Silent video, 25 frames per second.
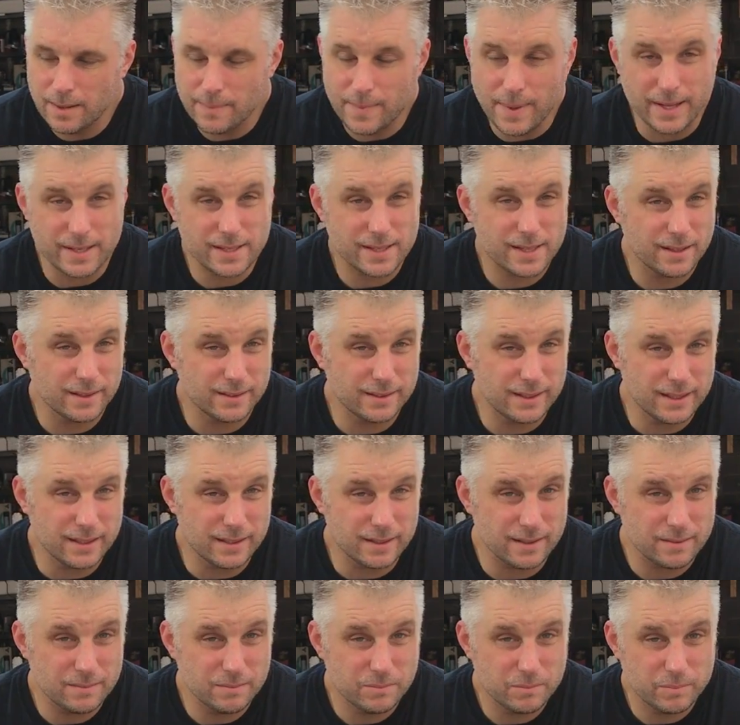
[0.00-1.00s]
not skilled
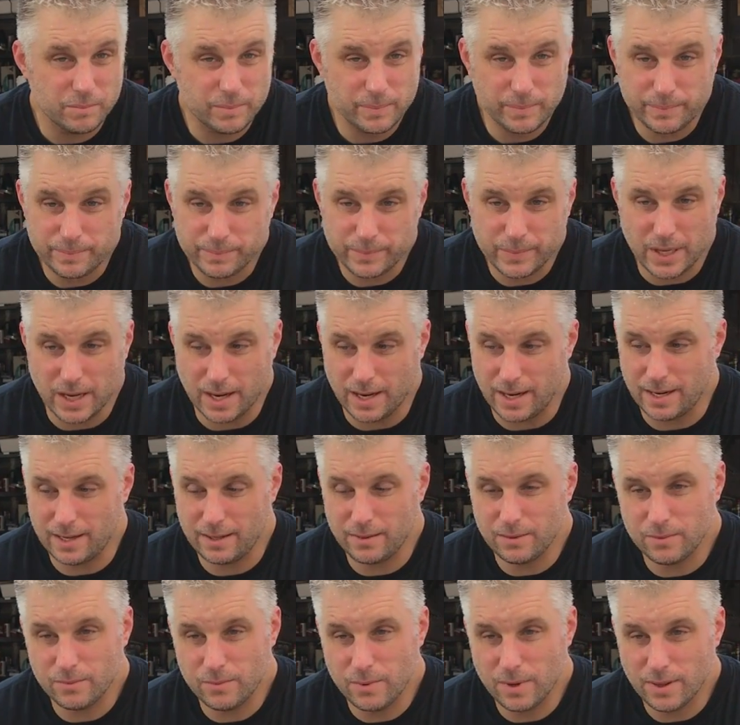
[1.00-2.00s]
in
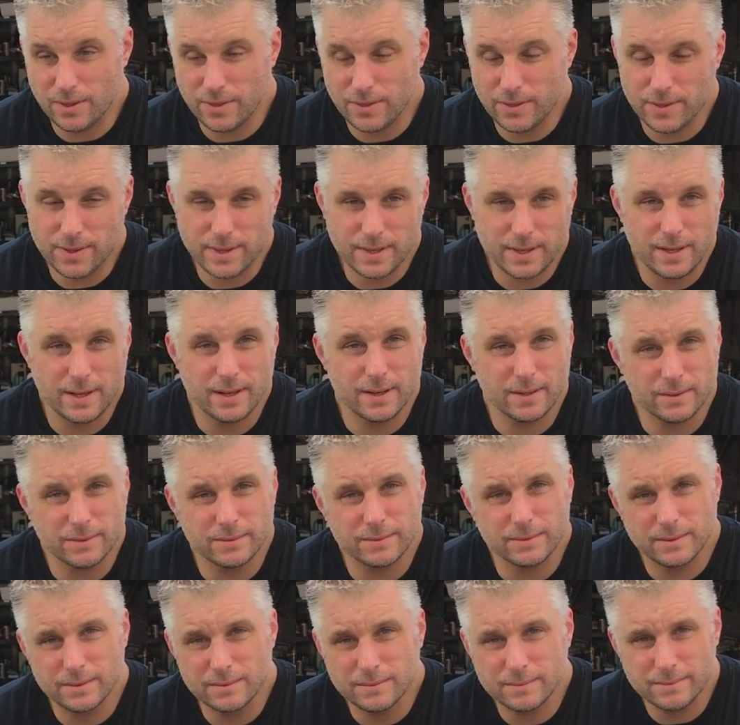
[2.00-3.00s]
cutting with, you know,
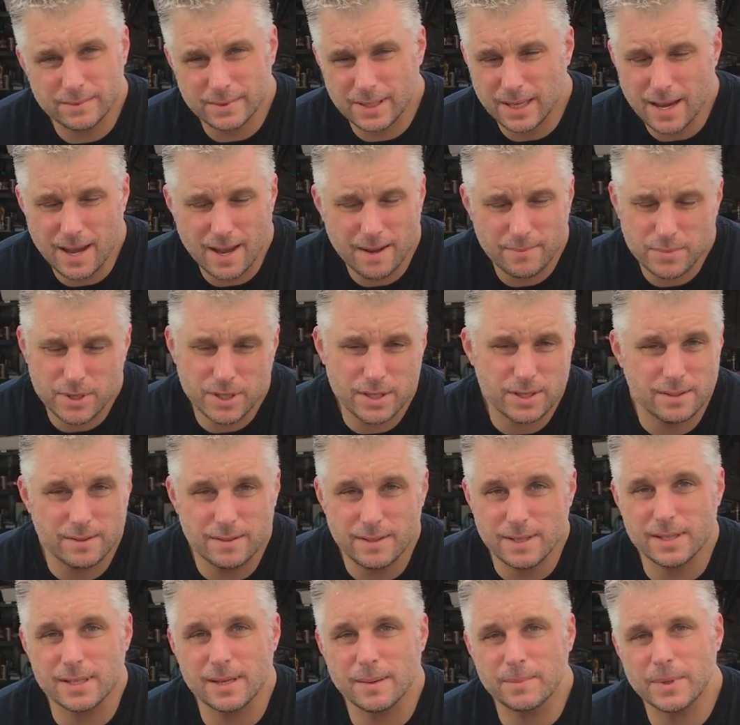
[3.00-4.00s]
I'm just
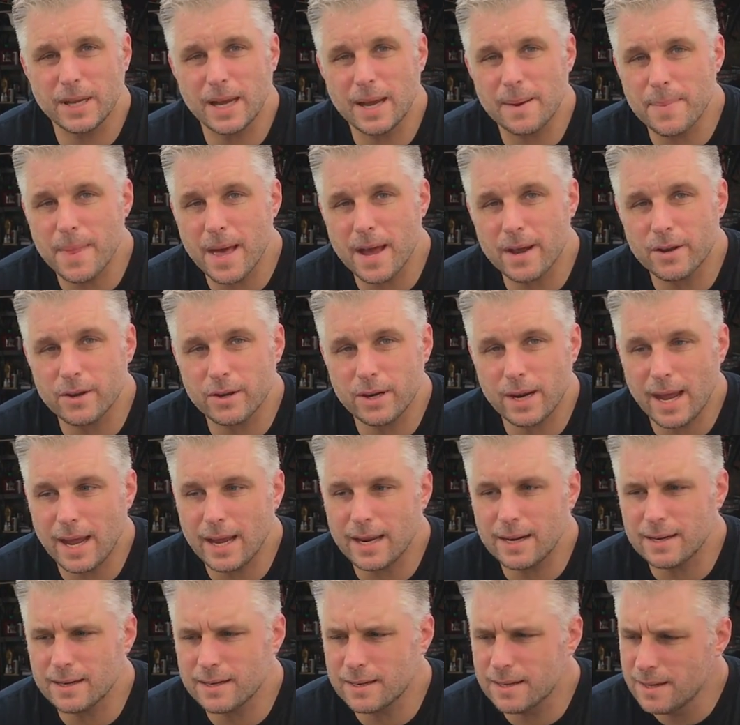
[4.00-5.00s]
something I'm not good
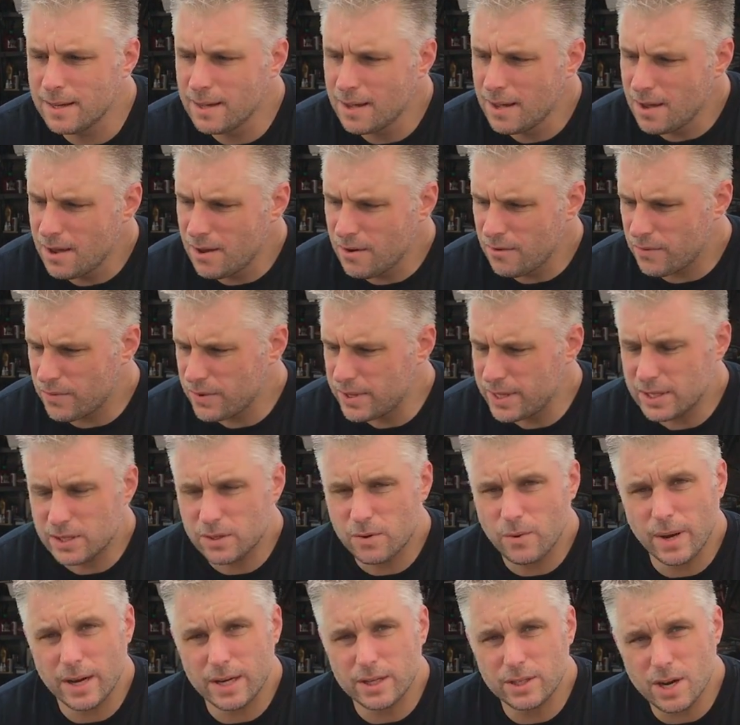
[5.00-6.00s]
at, and for this
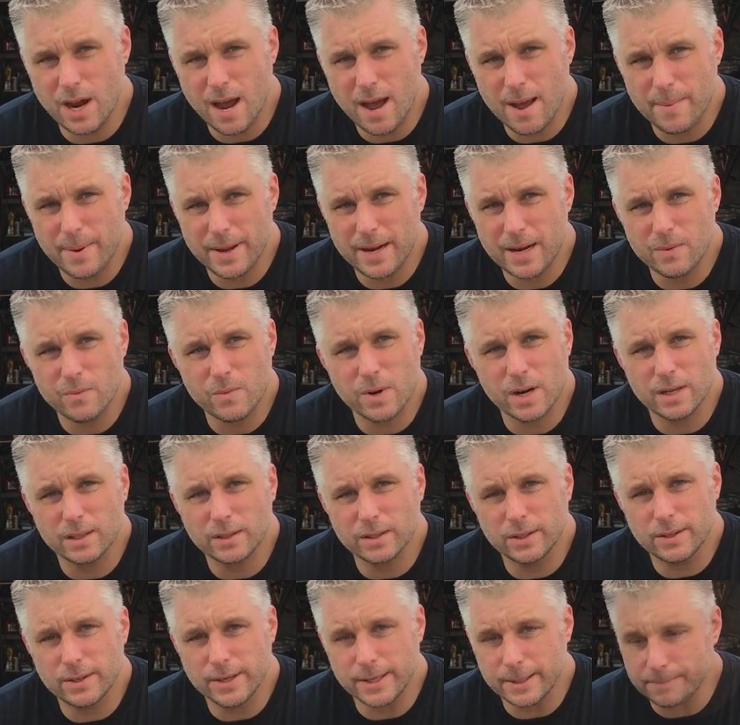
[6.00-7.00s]
quick job, I didn't want
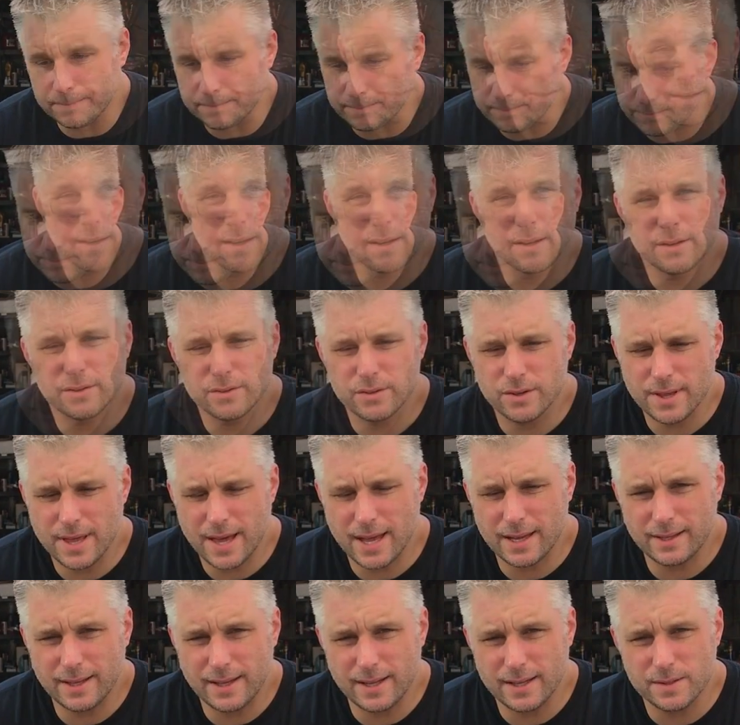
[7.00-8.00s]
to learn it. So
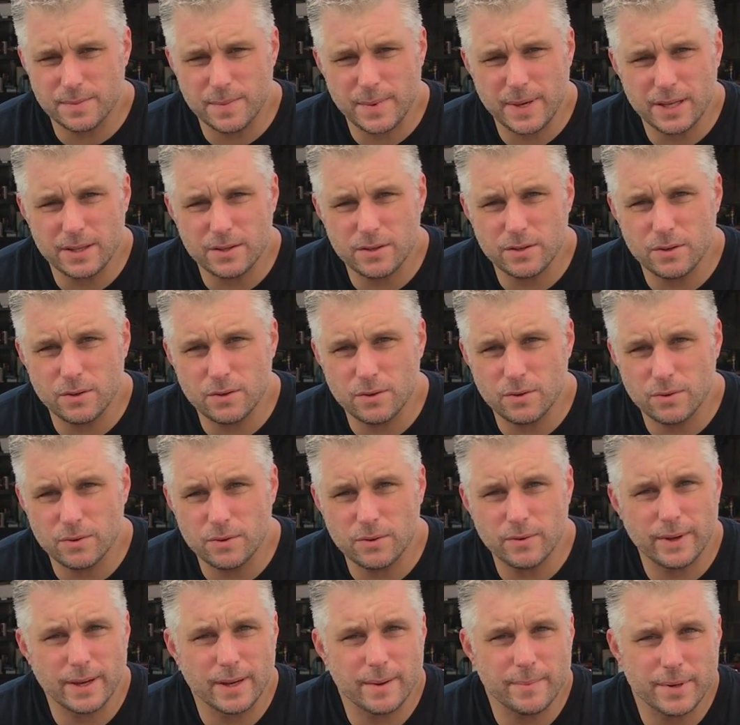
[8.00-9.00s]
that leads me to
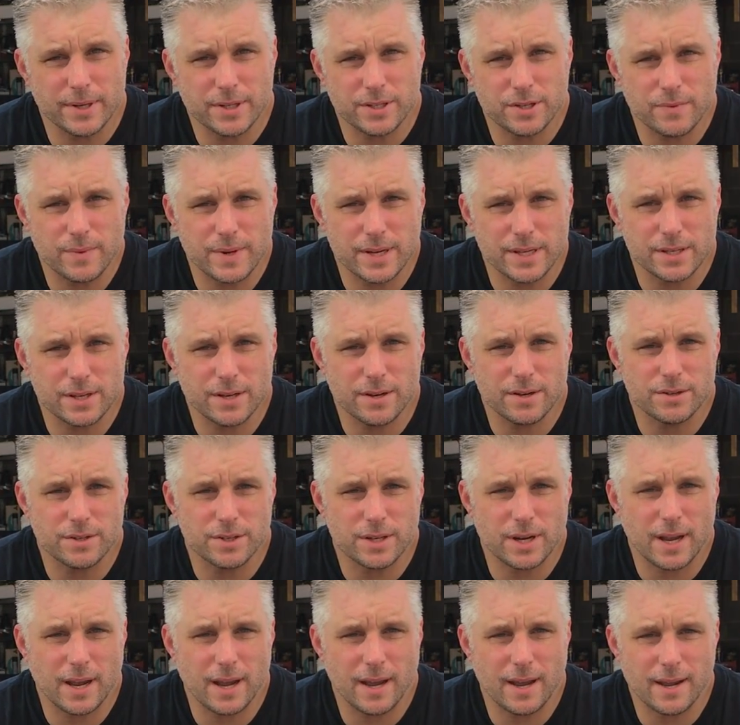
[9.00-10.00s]
doing a bunch of
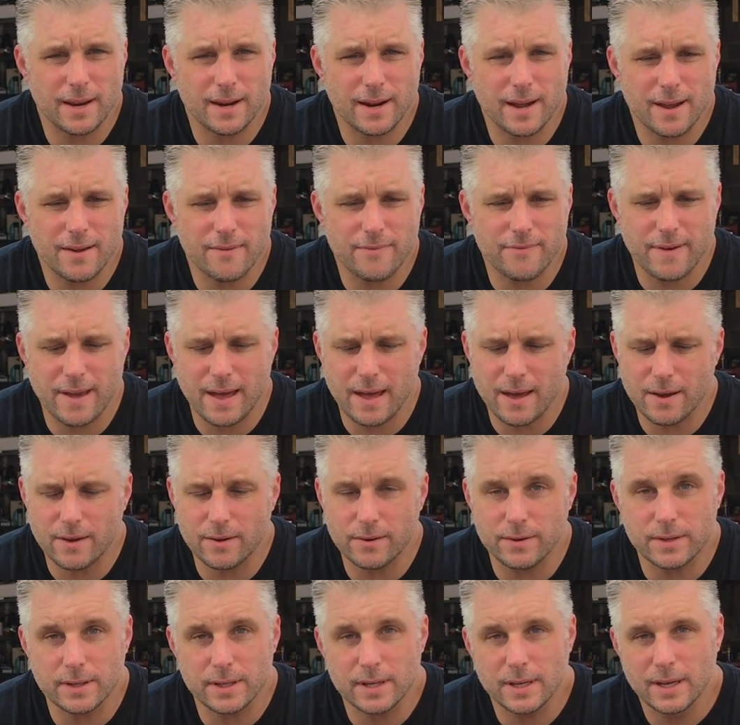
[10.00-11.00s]
research, and I
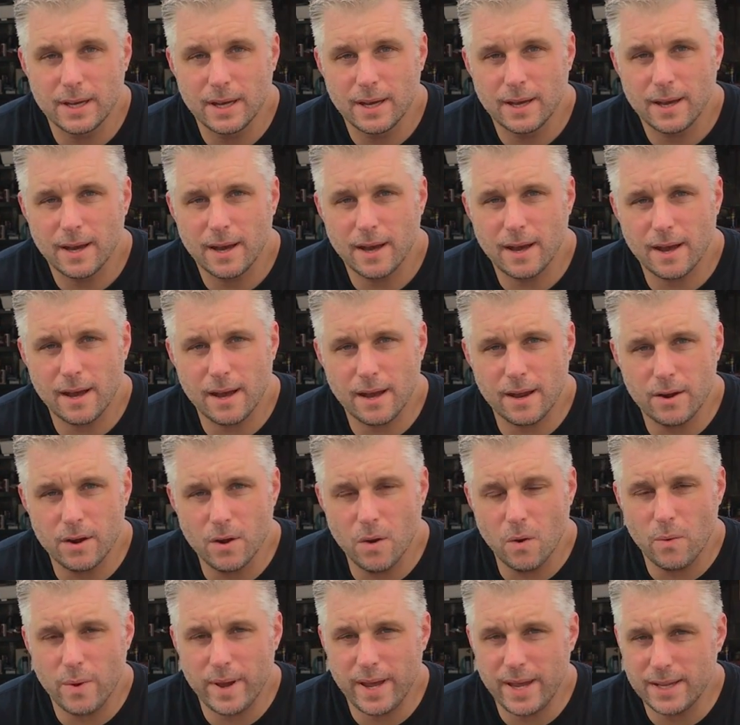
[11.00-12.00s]
found
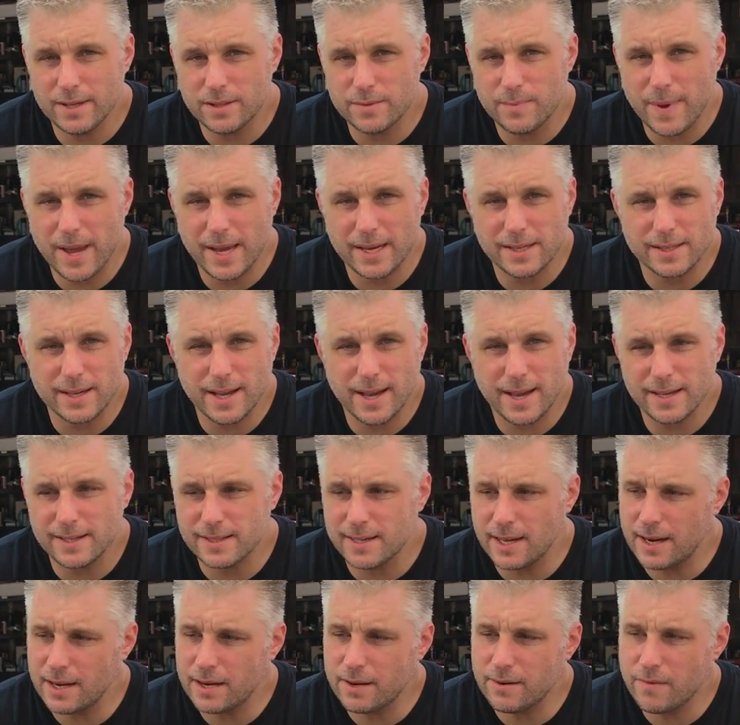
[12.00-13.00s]
NoWeeds makes a
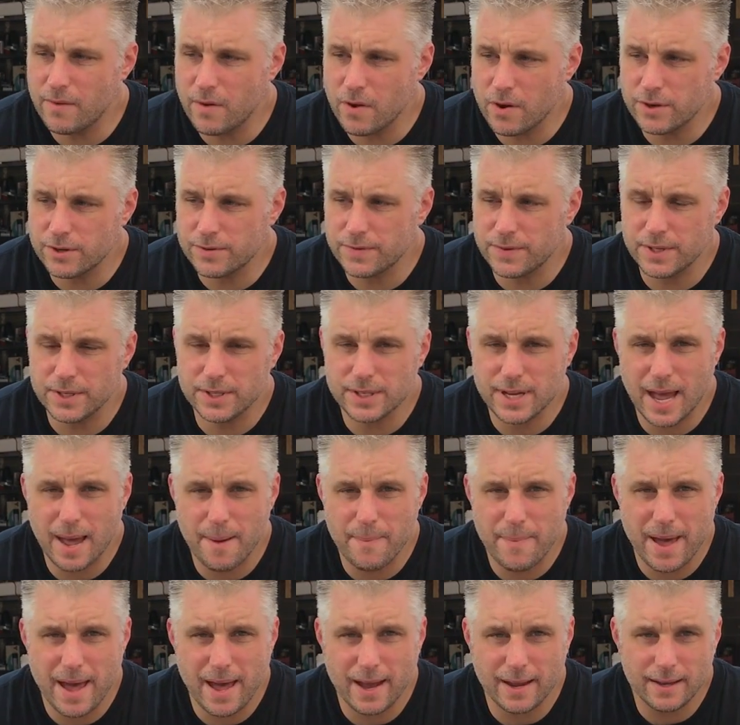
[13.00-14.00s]
set of diverters for the
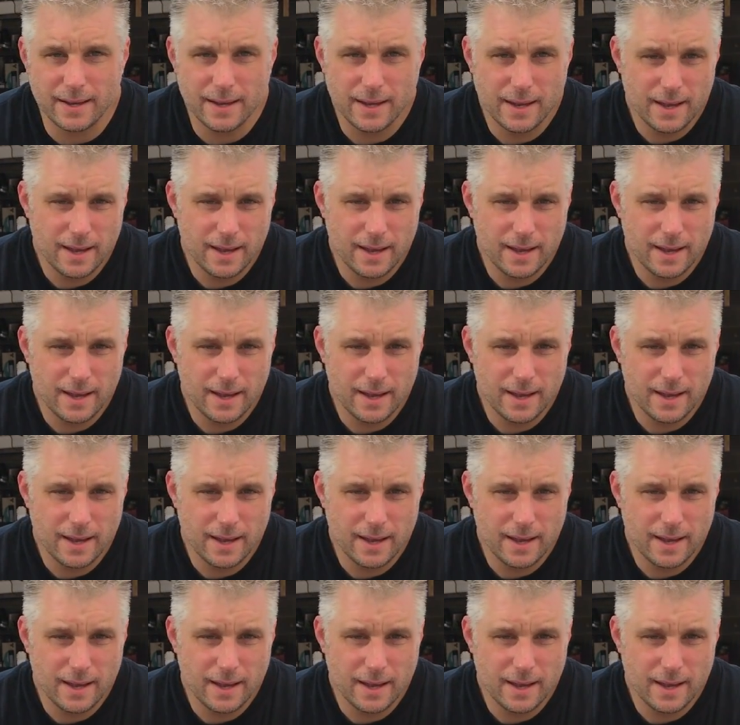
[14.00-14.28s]
Scat Pack.